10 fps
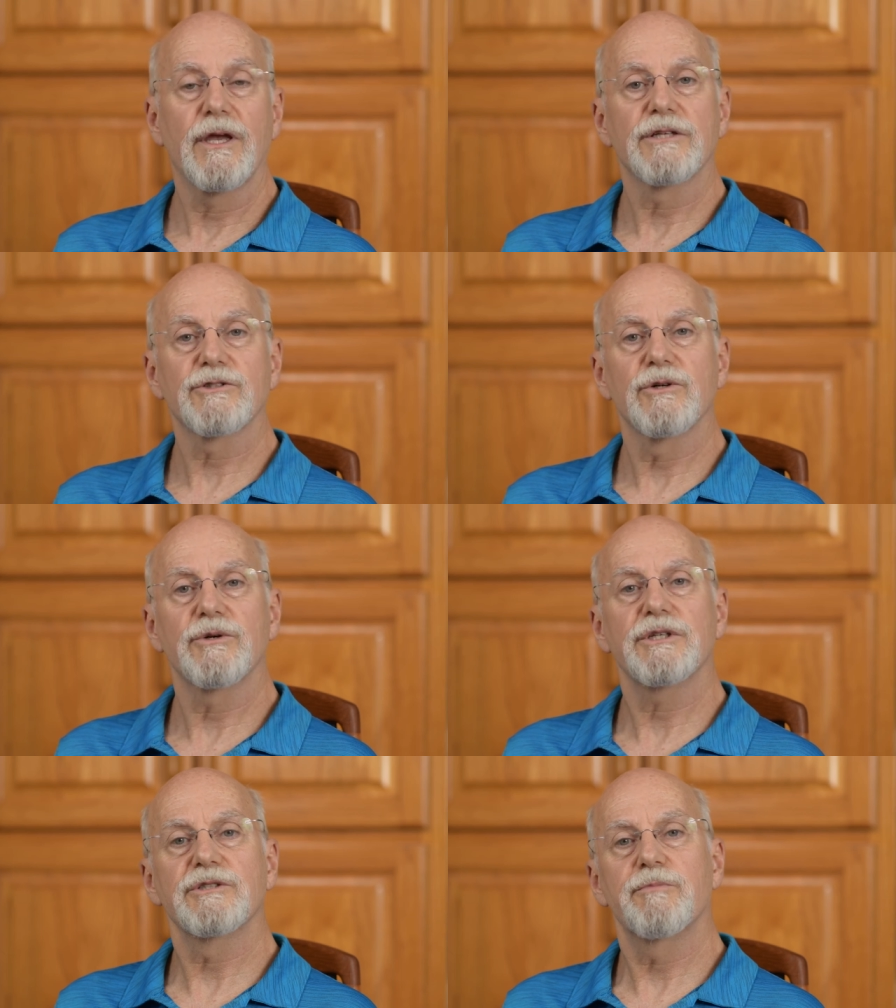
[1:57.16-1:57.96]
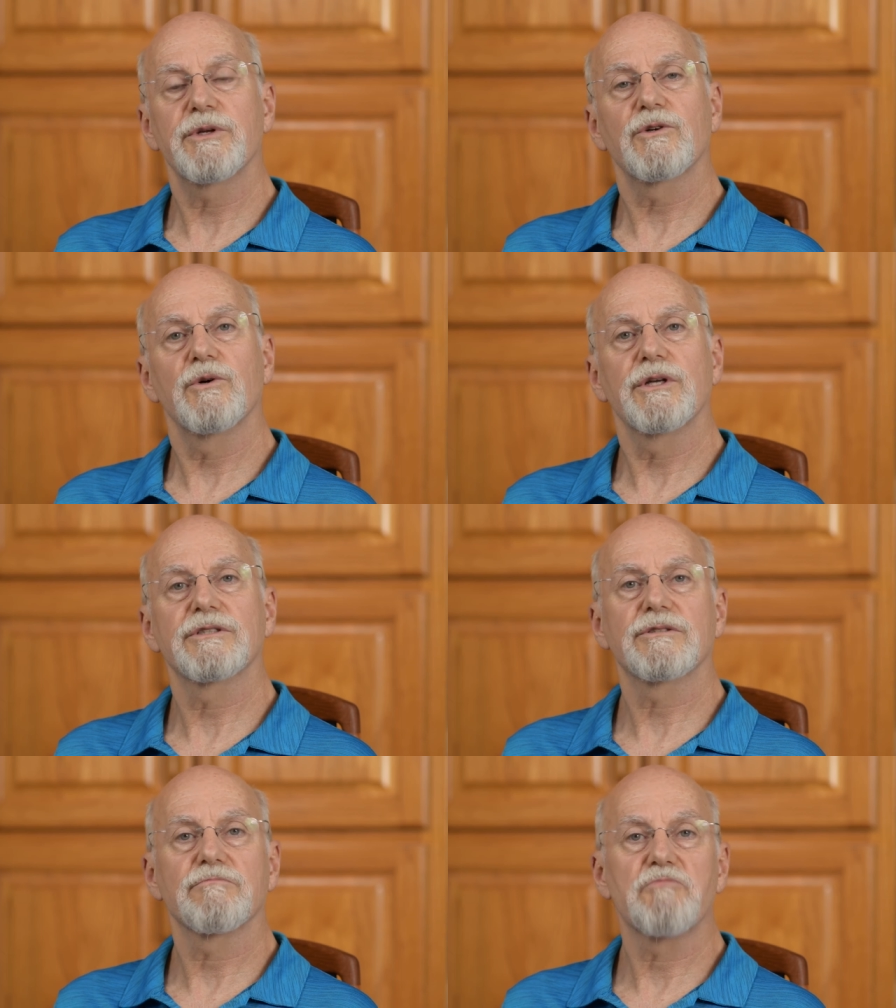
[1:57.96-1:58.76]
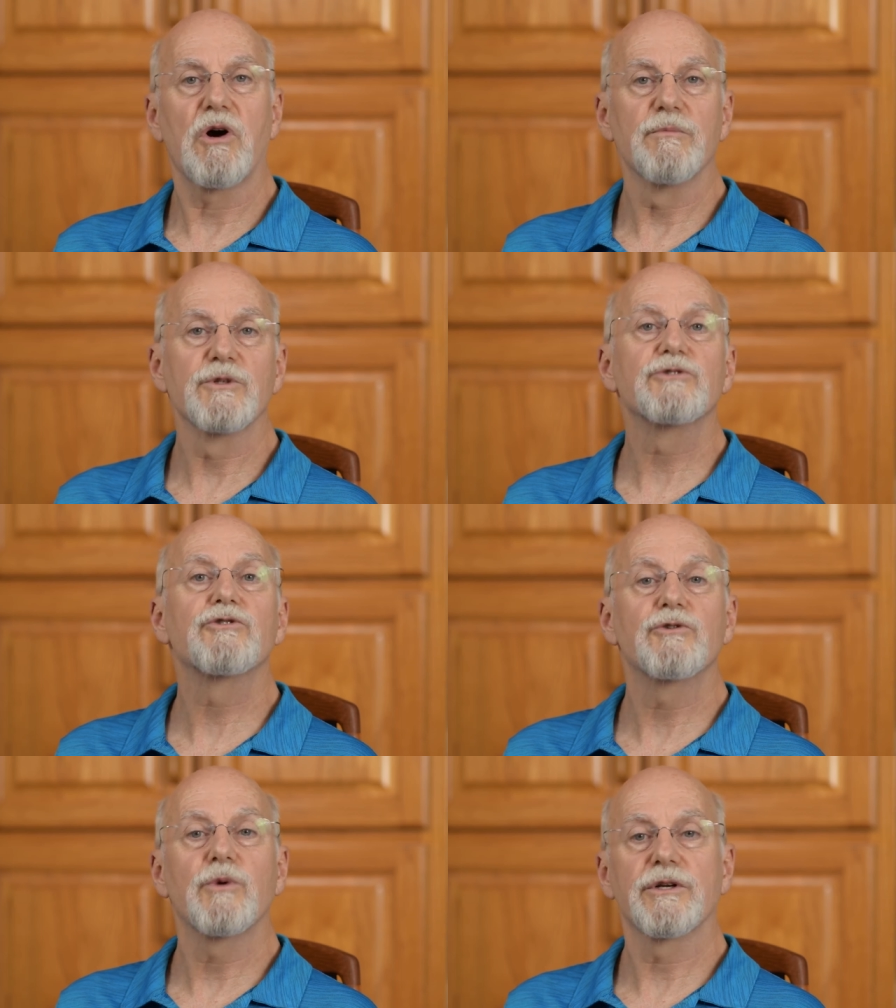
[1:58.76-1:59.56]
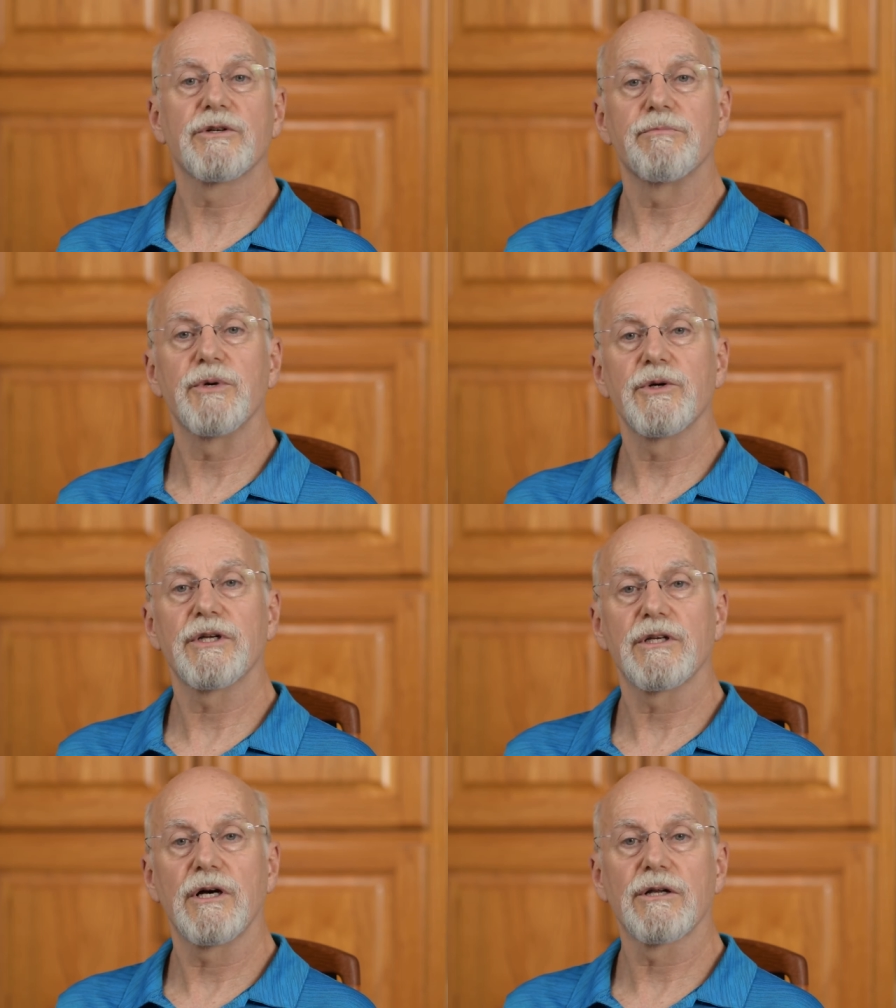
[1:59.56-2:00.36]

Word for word: So is Bitcoin's almost $200 billion